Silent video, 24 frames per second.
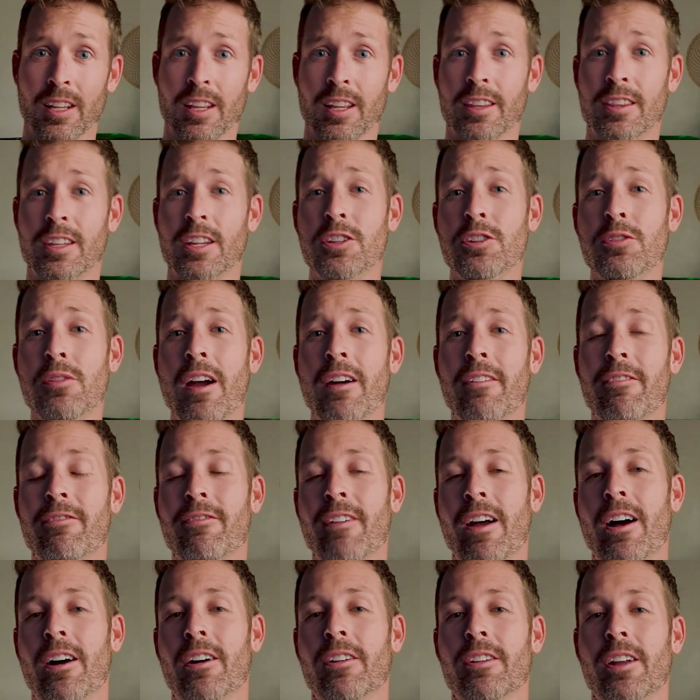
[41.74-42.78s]
then you have
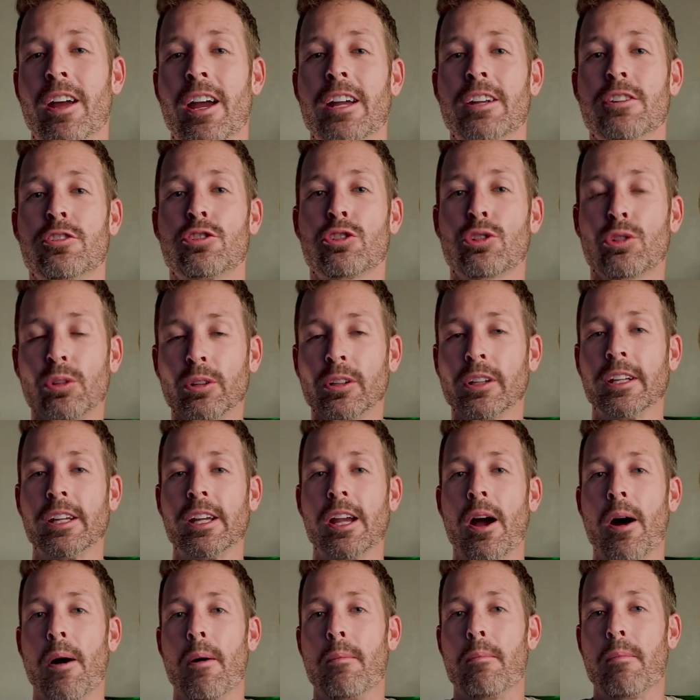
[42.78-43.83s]
found a truly
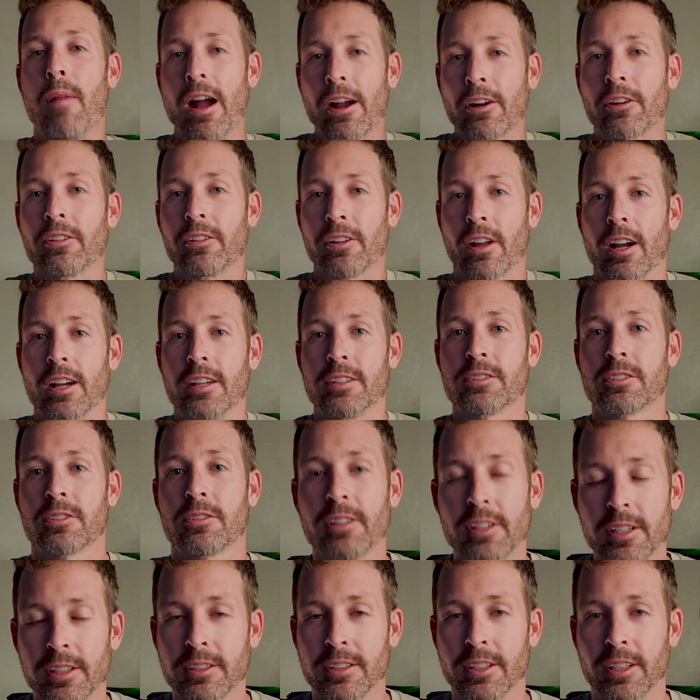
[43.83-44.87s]
micronized
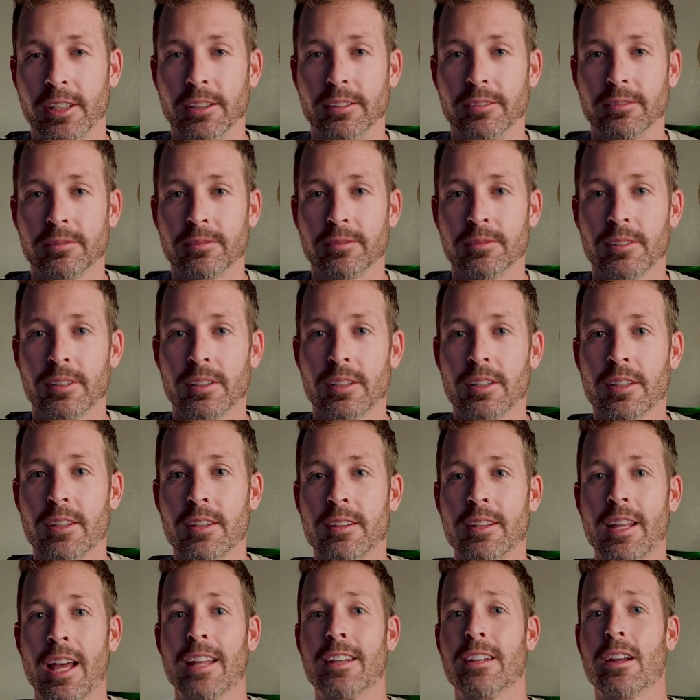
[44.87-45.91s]
creatine
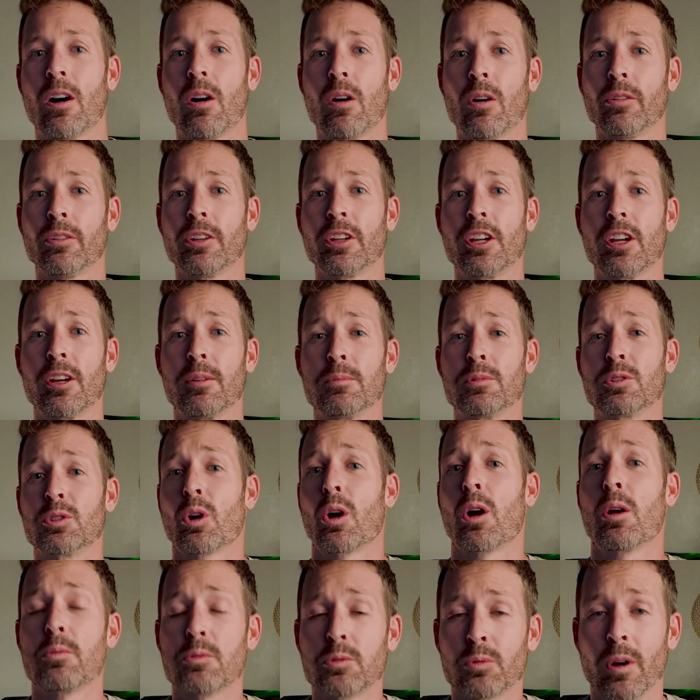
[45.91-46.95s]
that not only
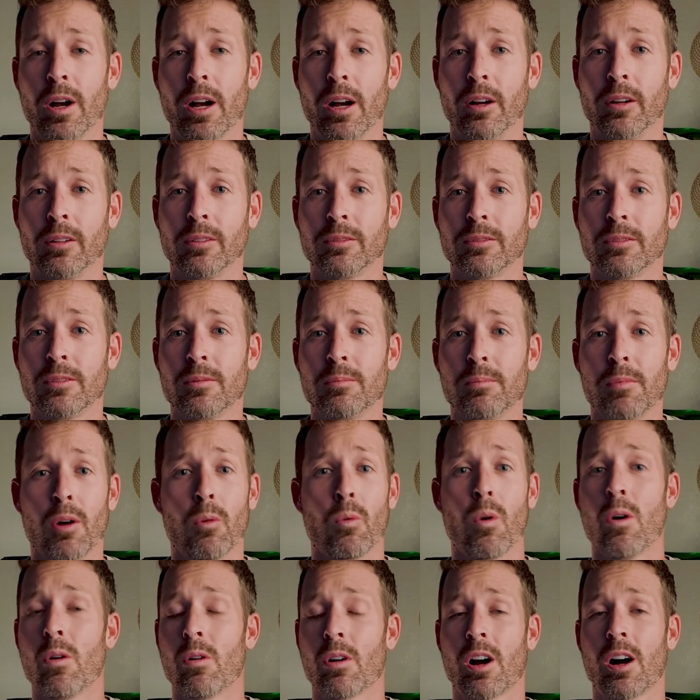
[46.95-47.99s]
absorbs well, but
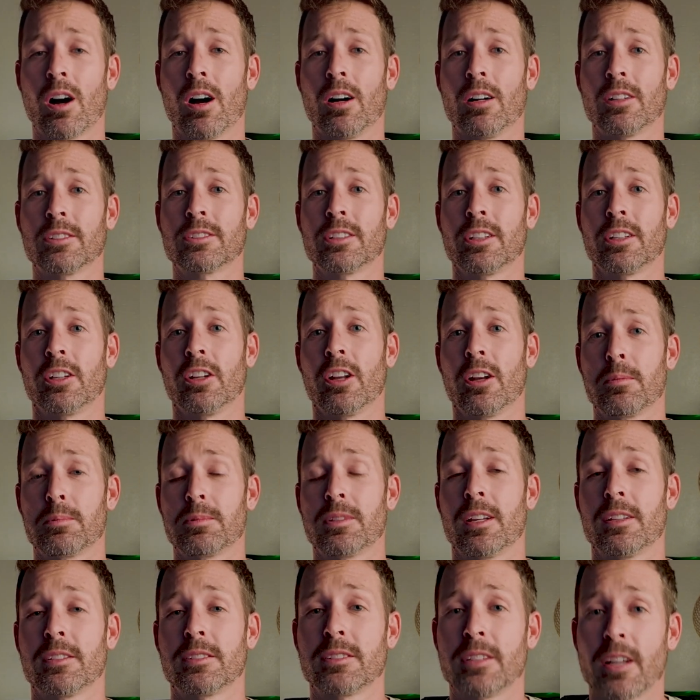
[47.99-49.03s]
won't cause an
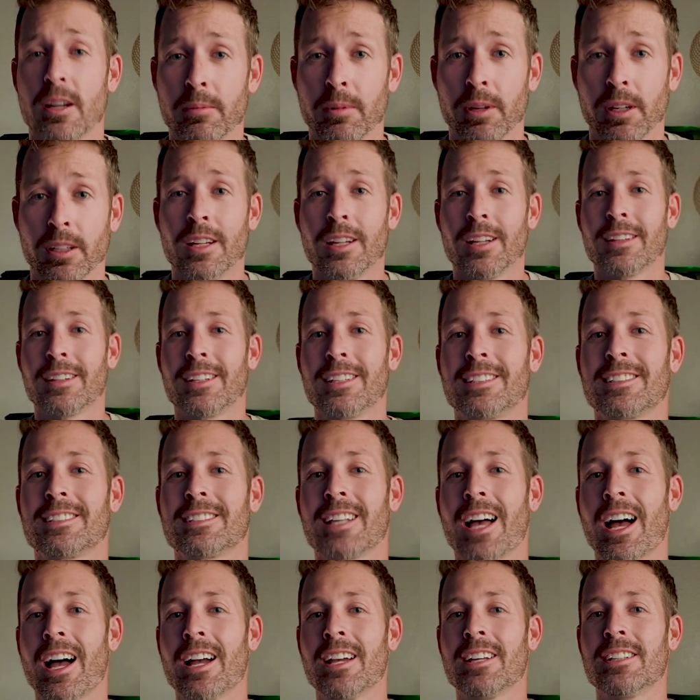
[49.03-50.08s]
upset stomach. The
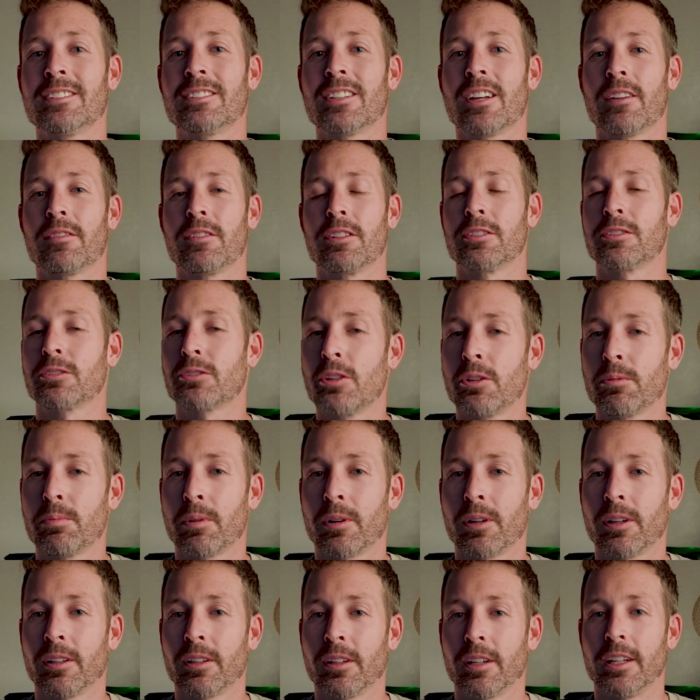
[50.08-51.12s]
size of the
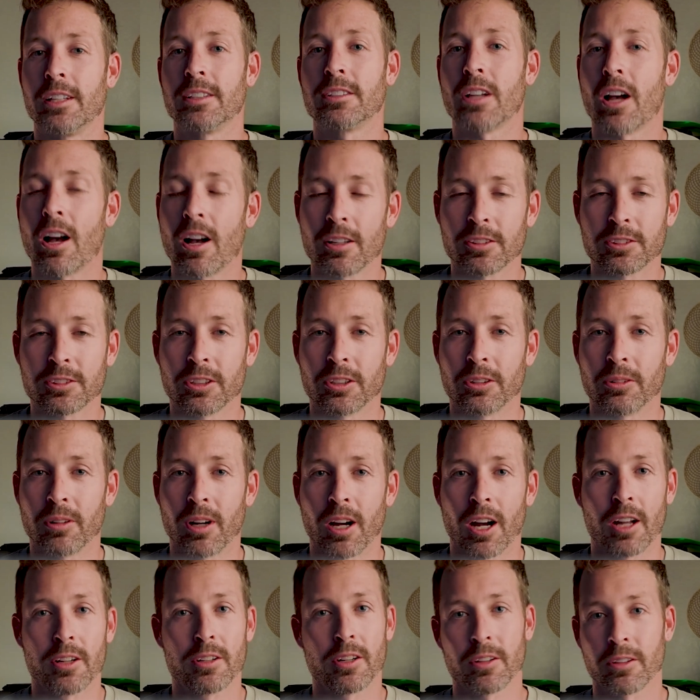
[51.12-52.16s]
scooper is also
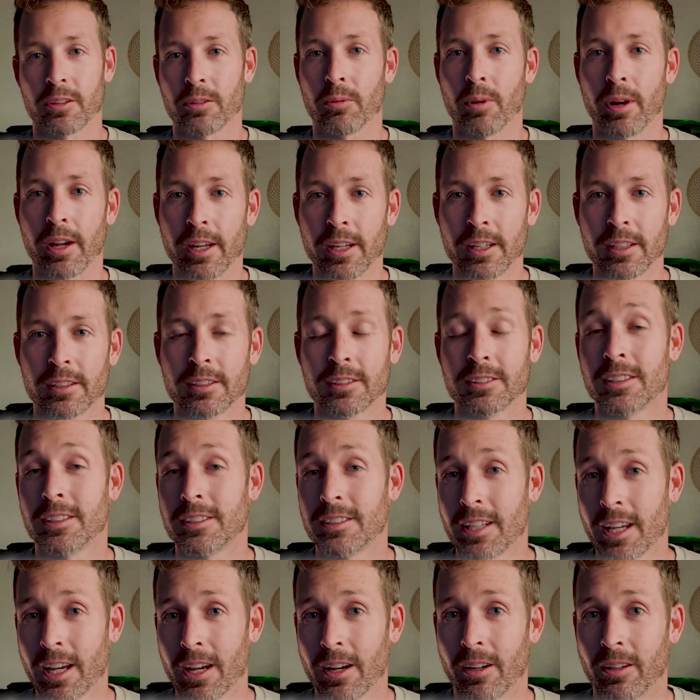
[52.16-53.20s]
another way to
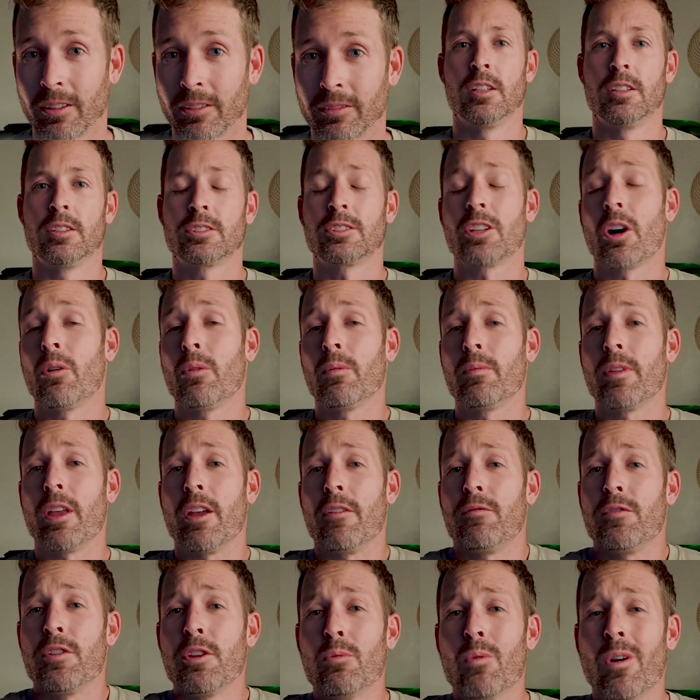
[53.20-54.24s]
tell. So
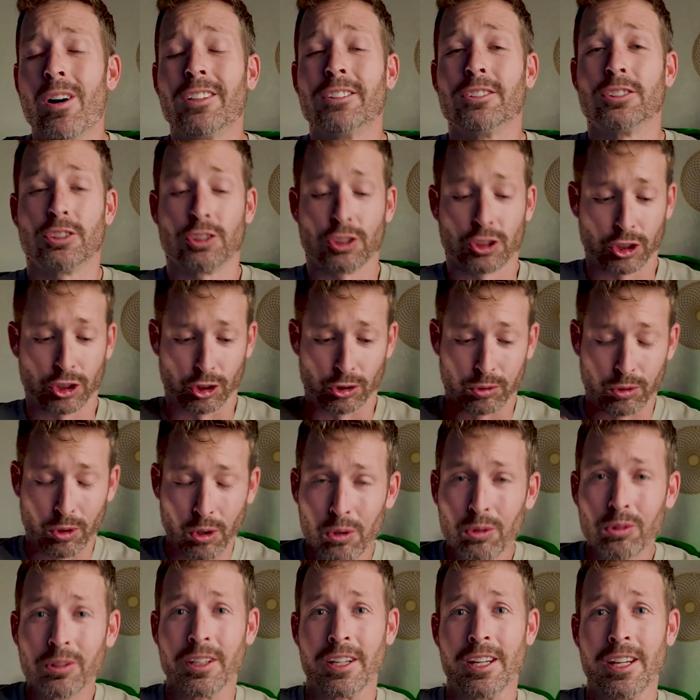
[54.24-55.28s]
if you want
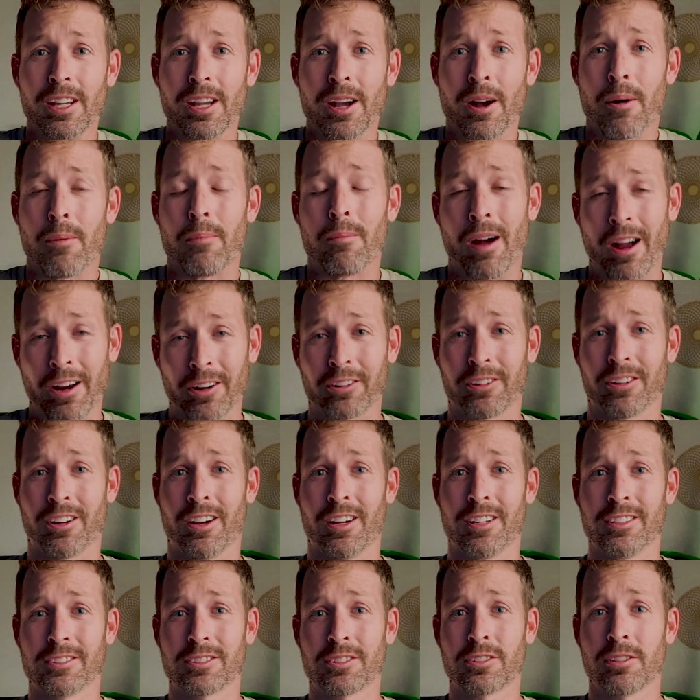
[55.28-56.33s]
truly
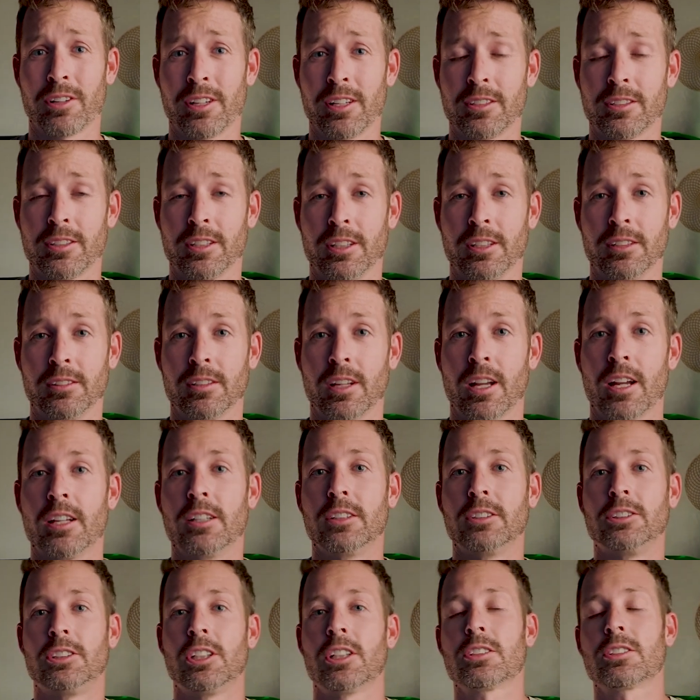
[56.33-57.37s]
micronized creatine,
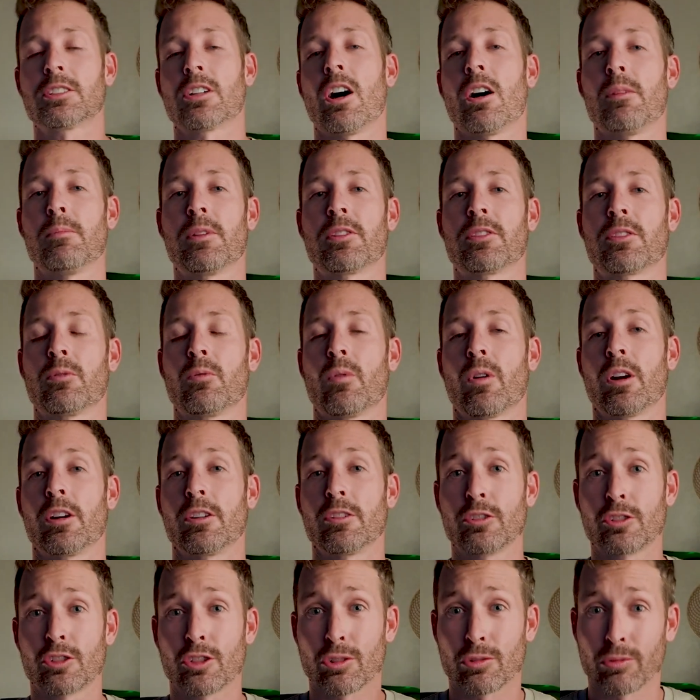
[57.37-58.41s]
just comment the word
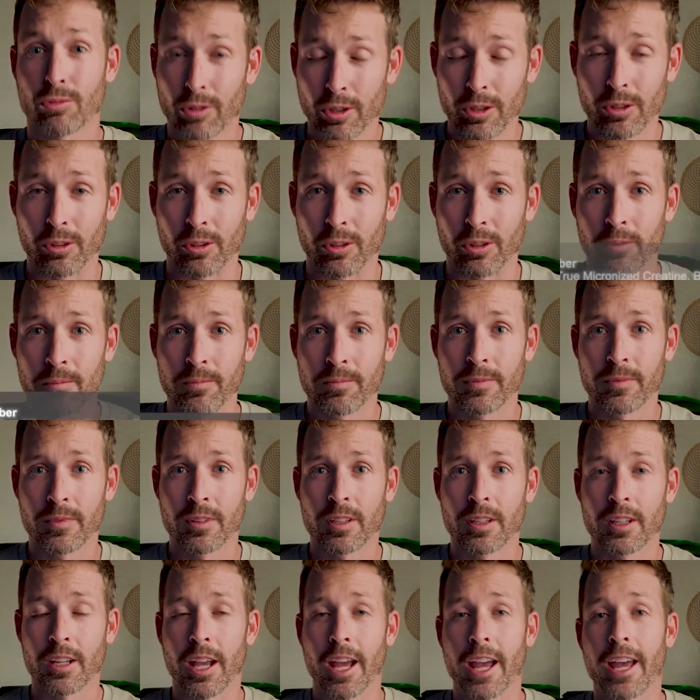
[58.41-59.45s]
true
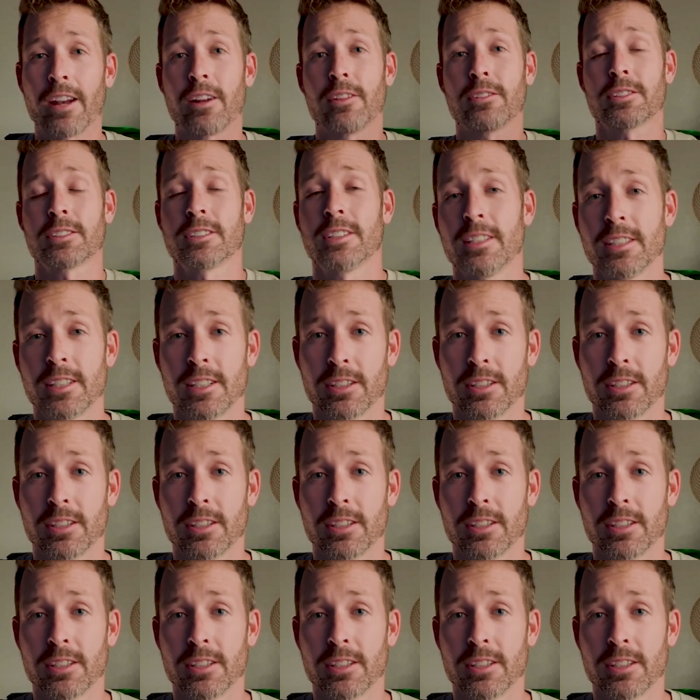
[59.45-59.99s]
and I'll send